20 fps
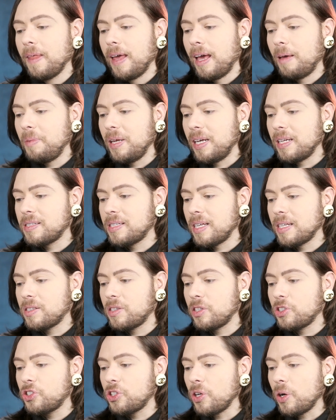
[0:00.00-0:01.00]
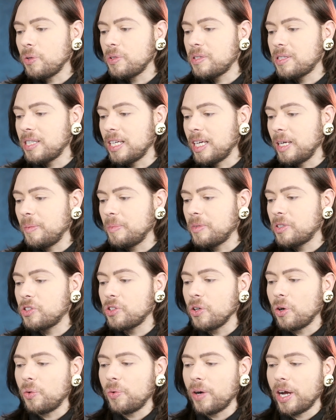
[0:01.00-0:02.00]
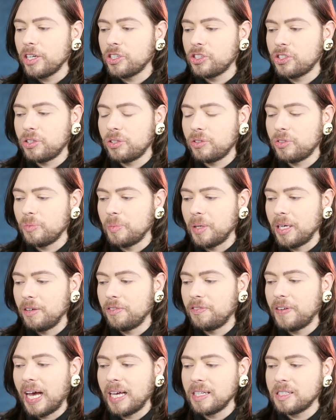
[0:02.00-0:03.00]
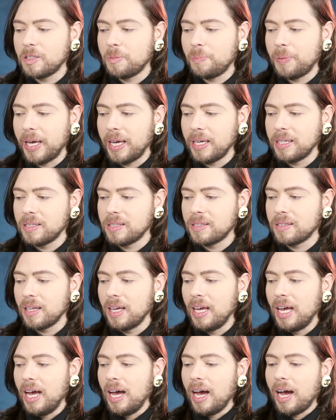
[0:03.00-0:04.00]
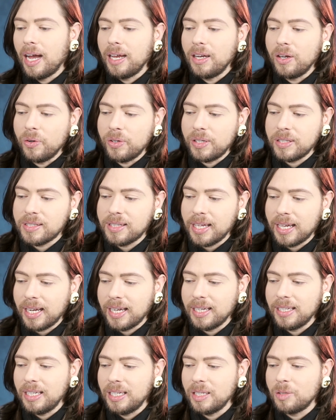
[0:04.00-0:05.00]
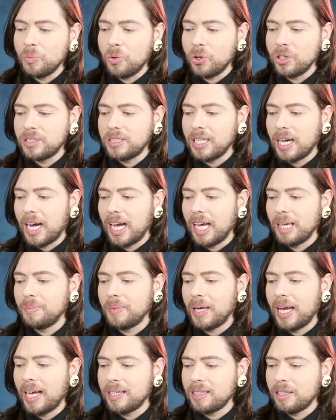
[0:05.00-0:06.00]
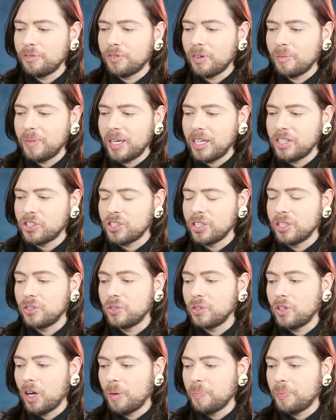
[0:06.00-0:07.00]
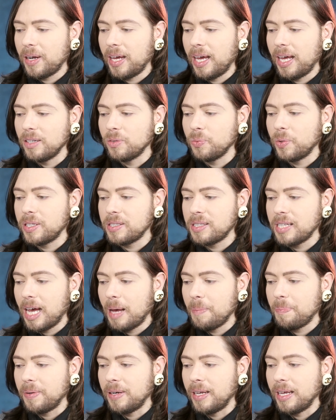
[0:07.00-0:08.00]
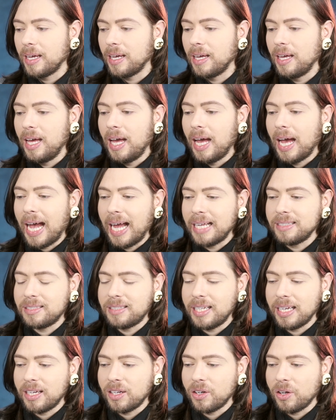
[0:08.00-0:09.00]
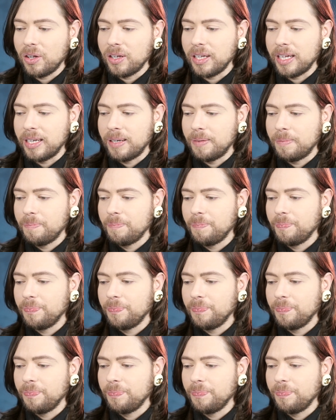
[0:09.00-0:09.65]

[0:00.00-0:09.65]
Amina says, the show seemed so rushed to me, fast-paced. I noticed that I need more time and information to comprehend what is happening and take it all in.